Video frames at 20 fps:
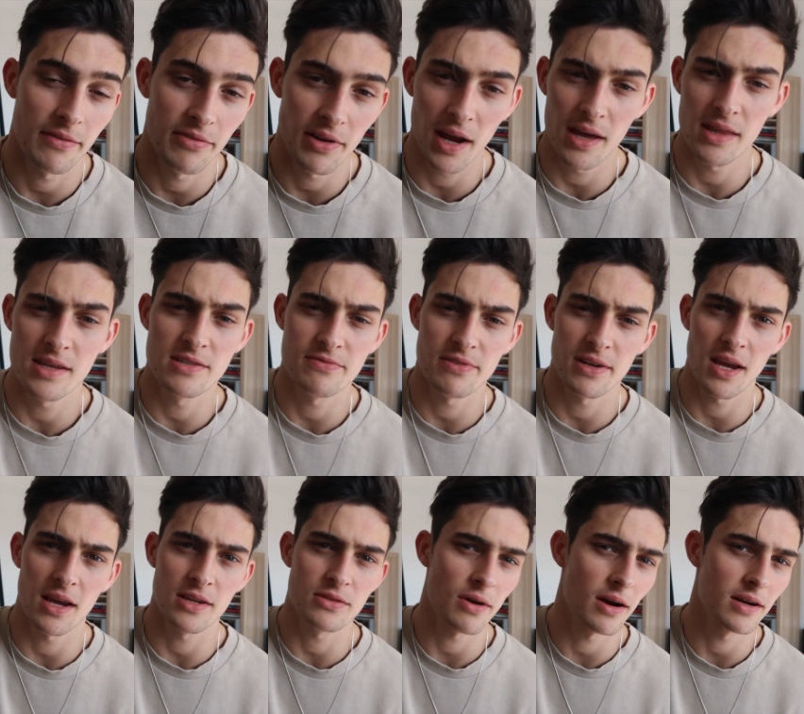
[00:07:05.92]
if you like these
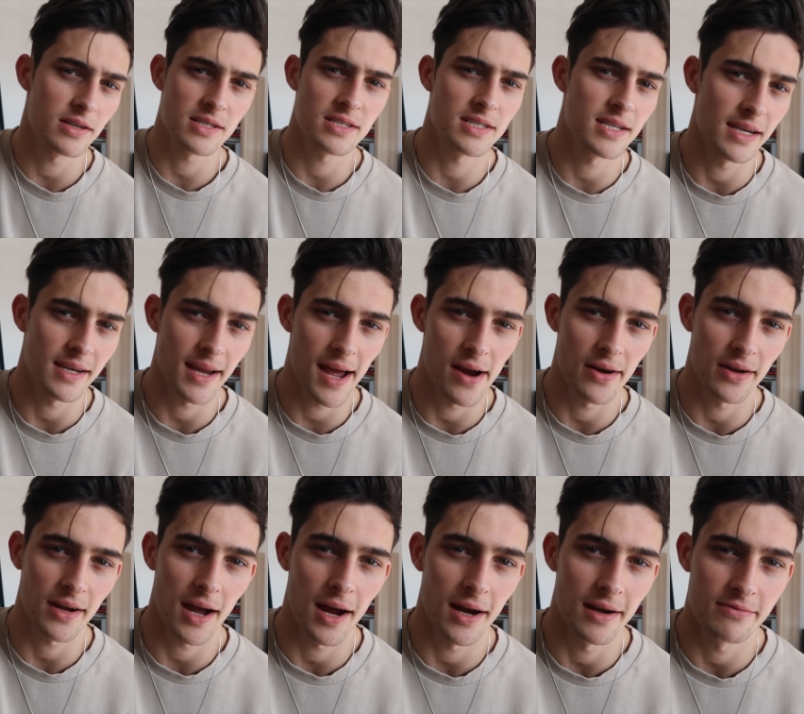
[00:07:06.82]
videos where I just sit down
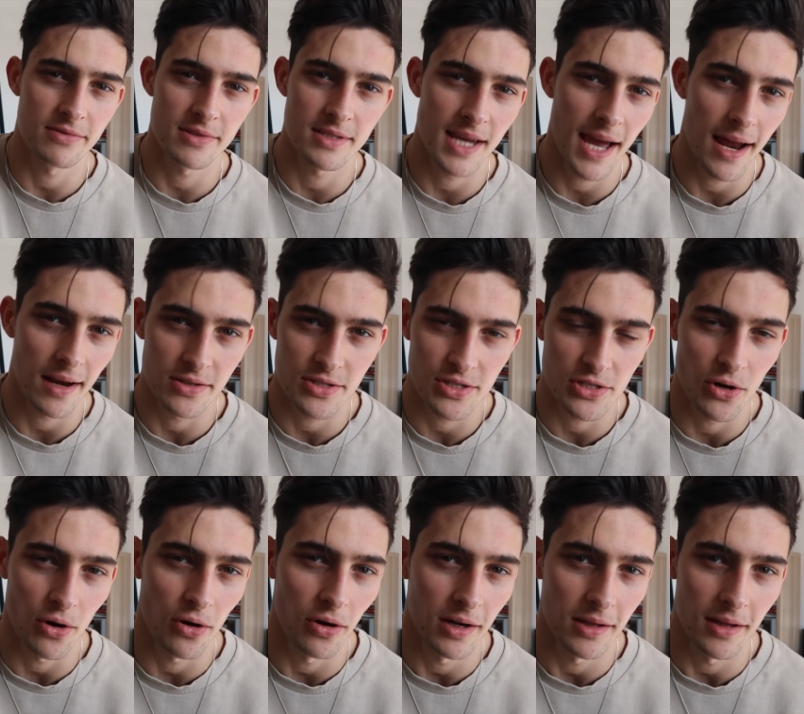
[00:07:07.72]
and kind of tell a
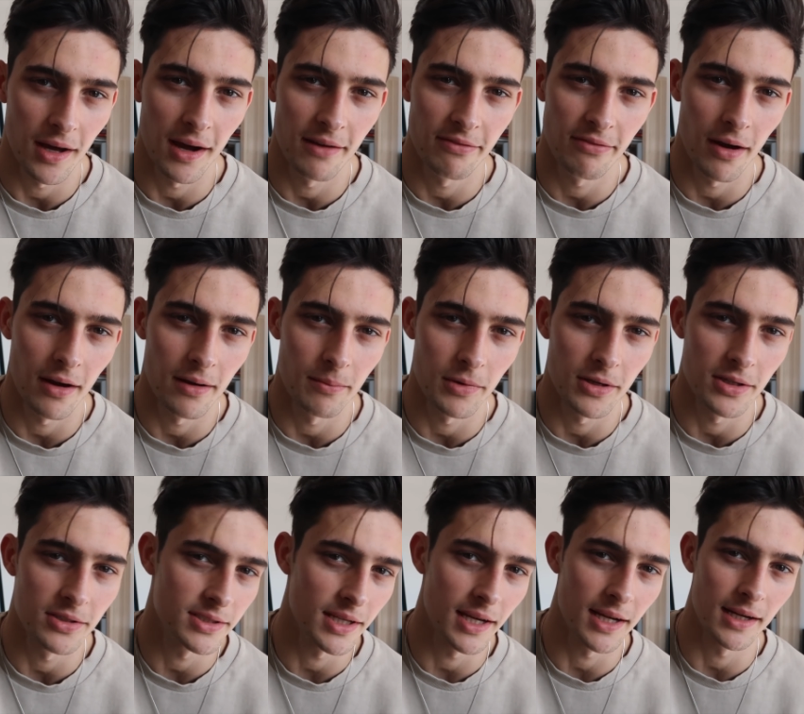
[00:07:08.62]
story that I find
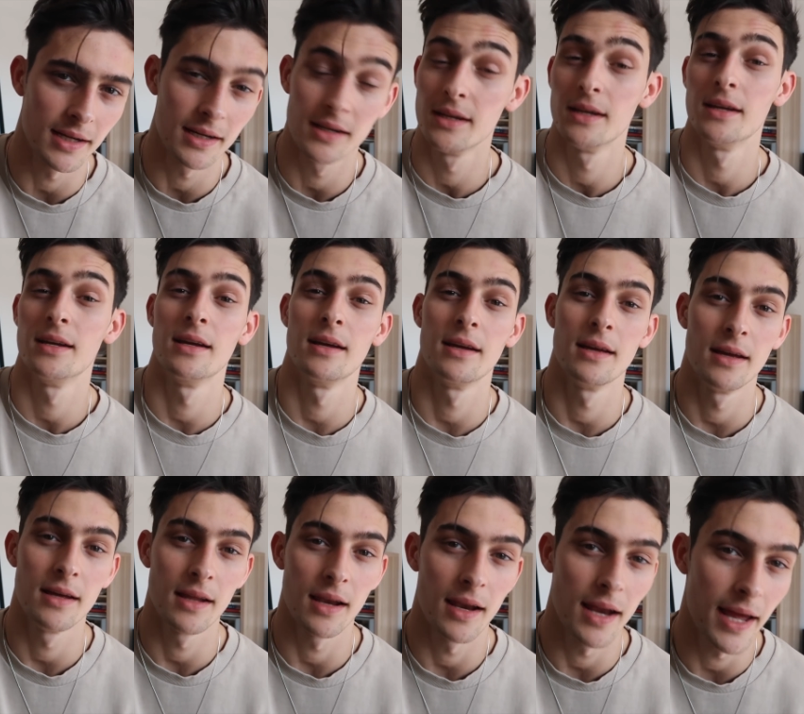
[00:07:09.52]
amusing,
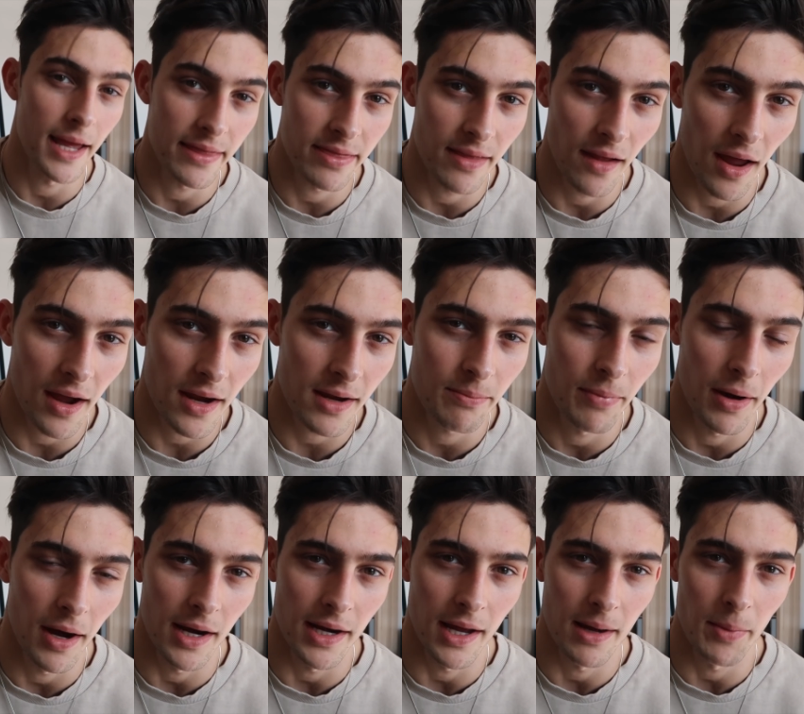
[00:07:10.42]
hit the like
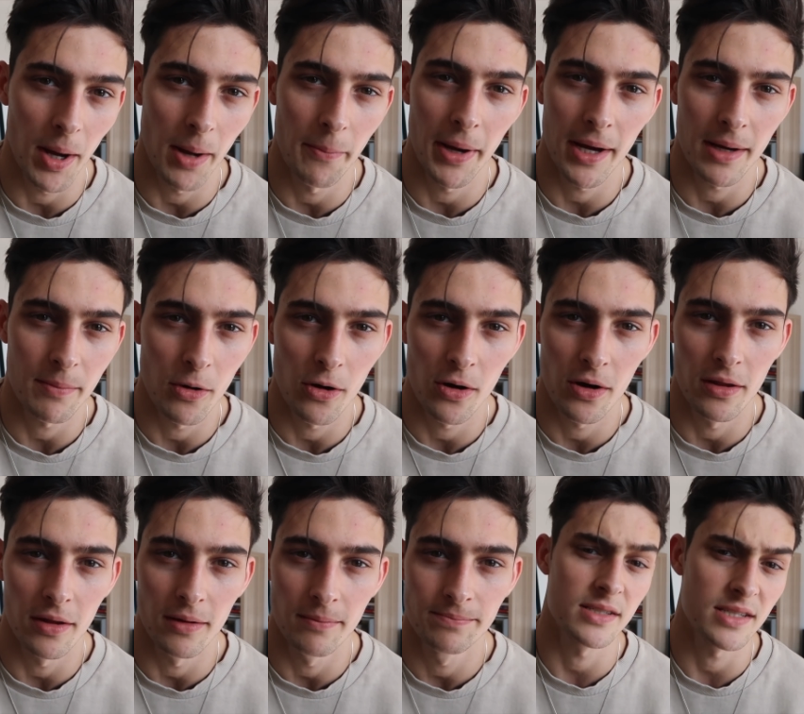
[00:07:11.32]
button. I might make more of
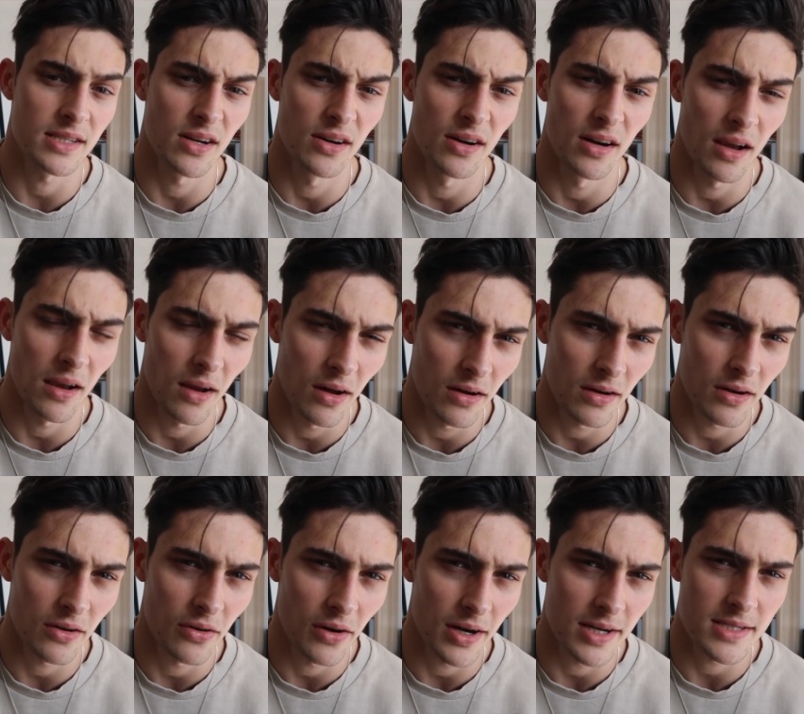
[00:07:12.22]
them because I got a lot of
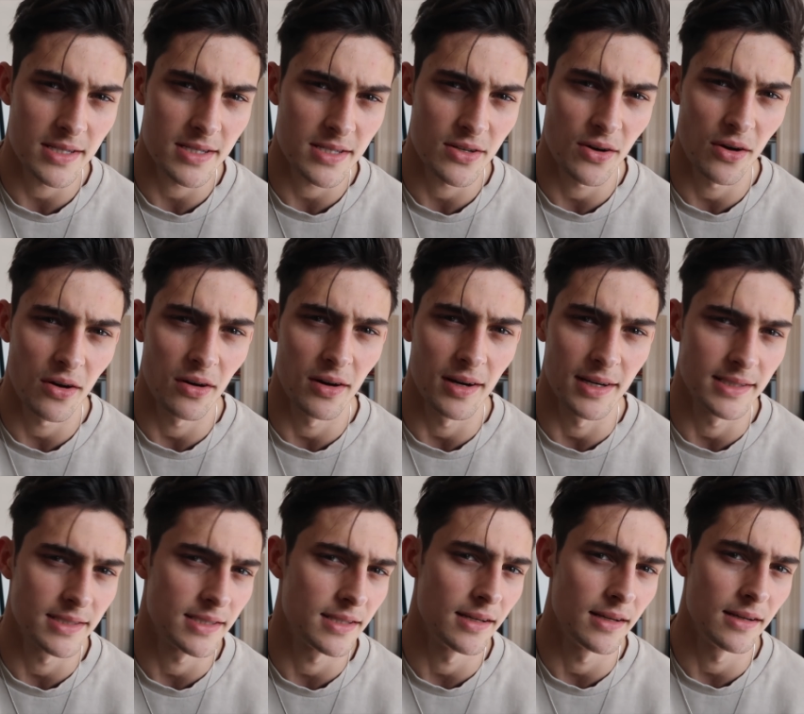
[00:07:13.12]
crazy
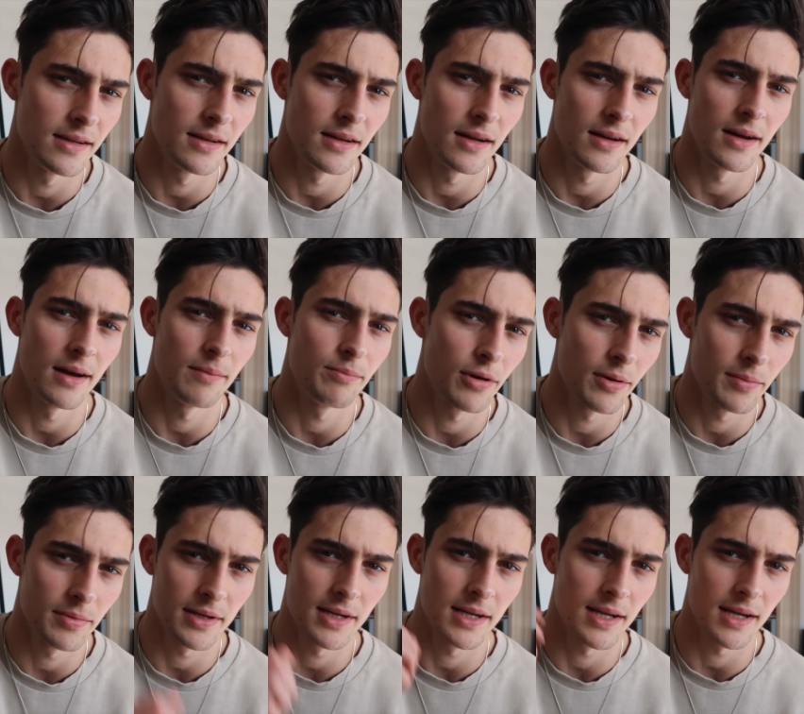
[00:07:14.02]
stories that I
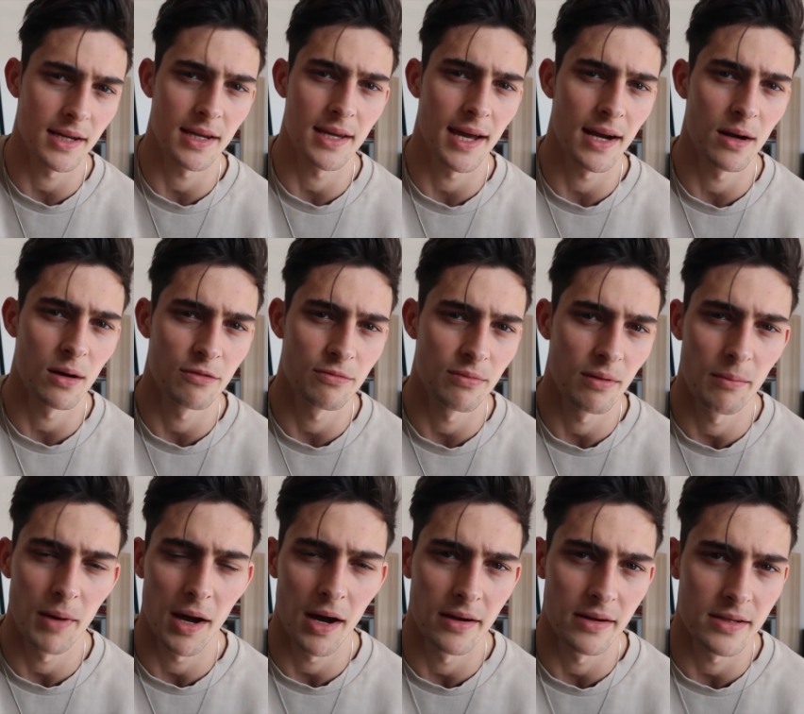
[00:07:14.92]
probably need to get off my
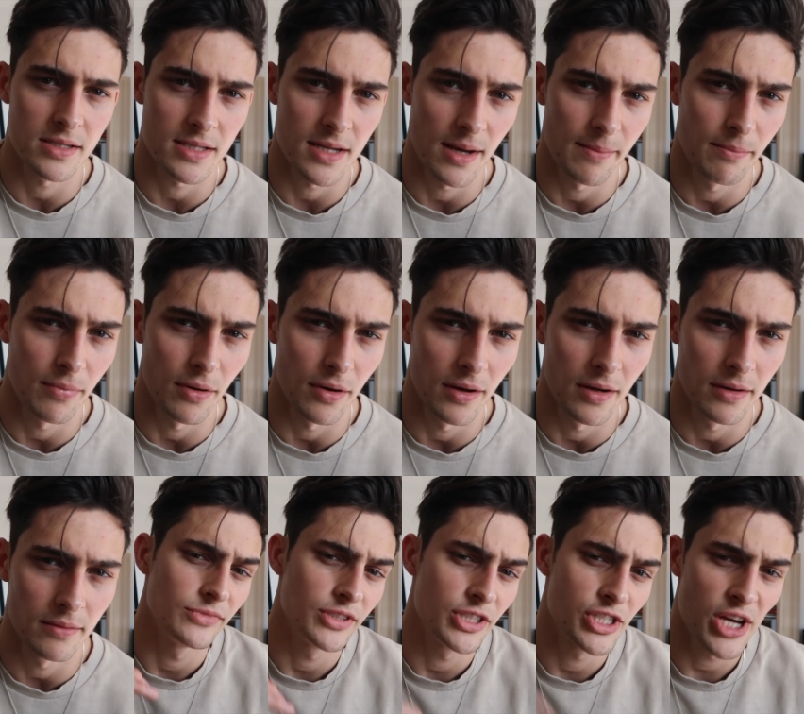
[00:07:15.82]
mind at some
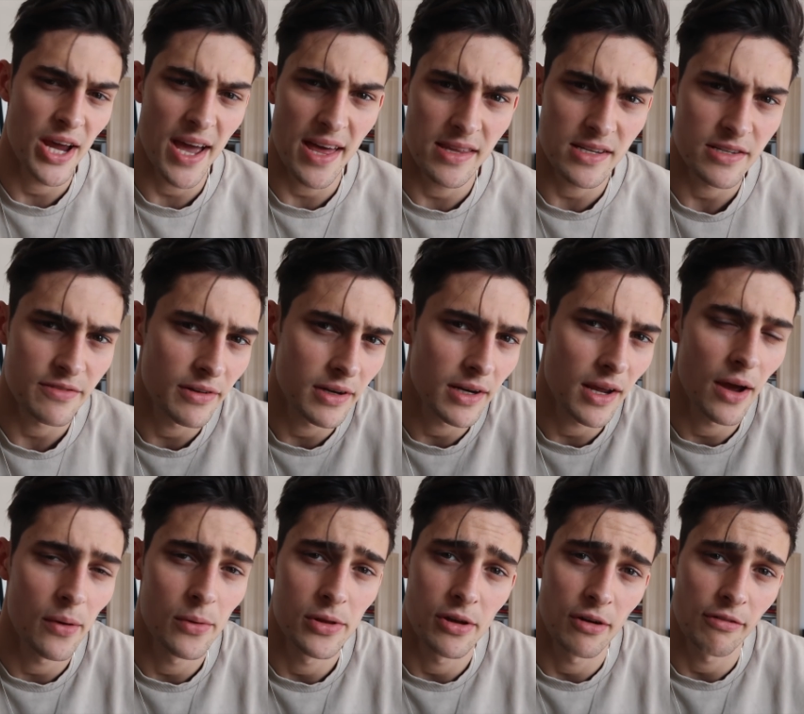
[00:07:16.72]
point. Share this
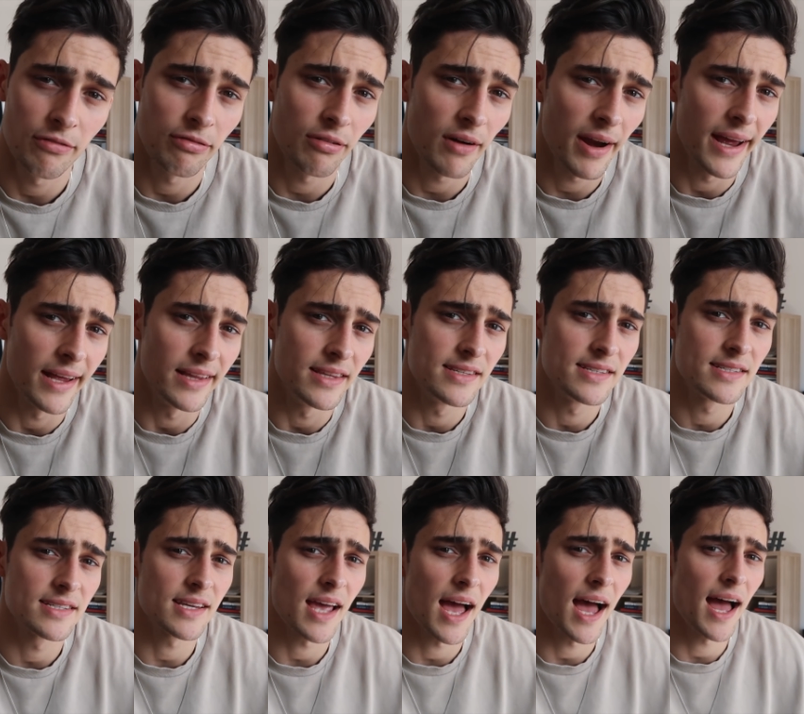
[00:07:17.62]
video with your friends.
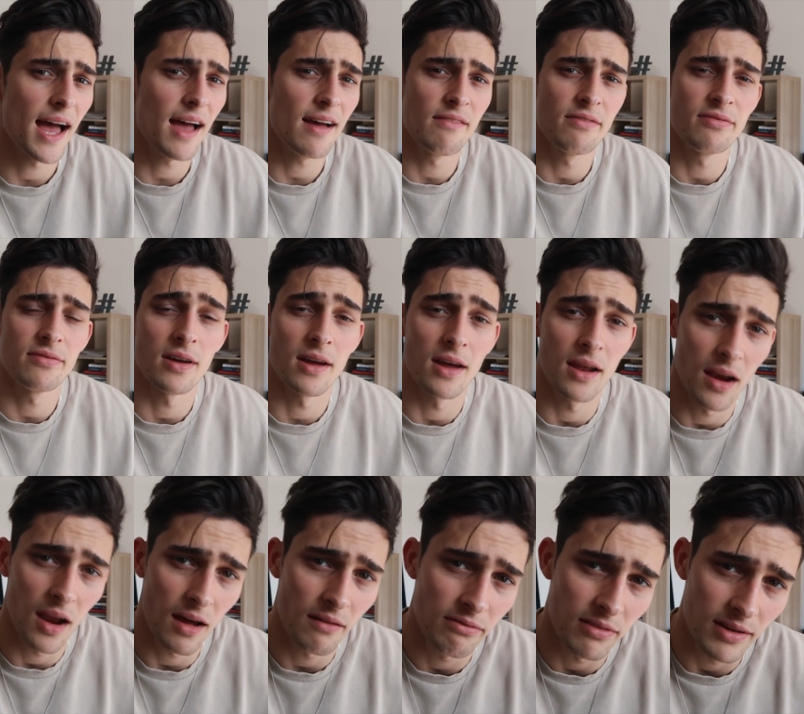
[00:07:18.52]
Have a
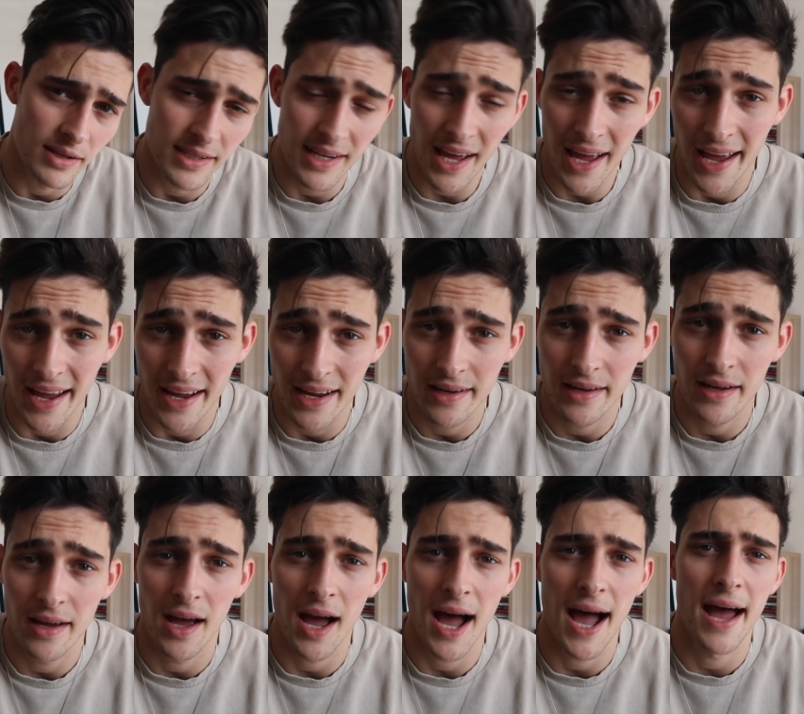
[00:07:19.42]
lovely day
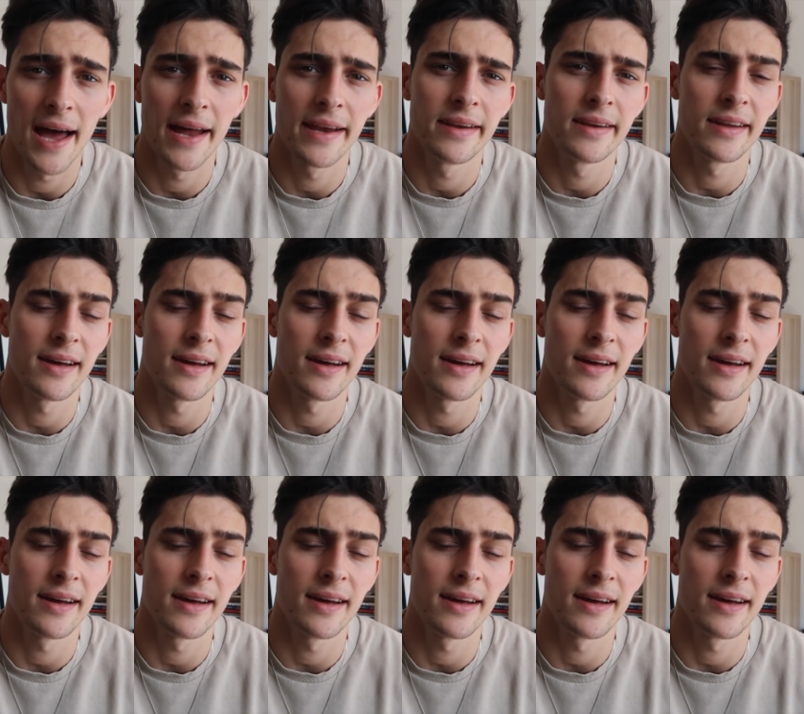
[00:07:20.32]
and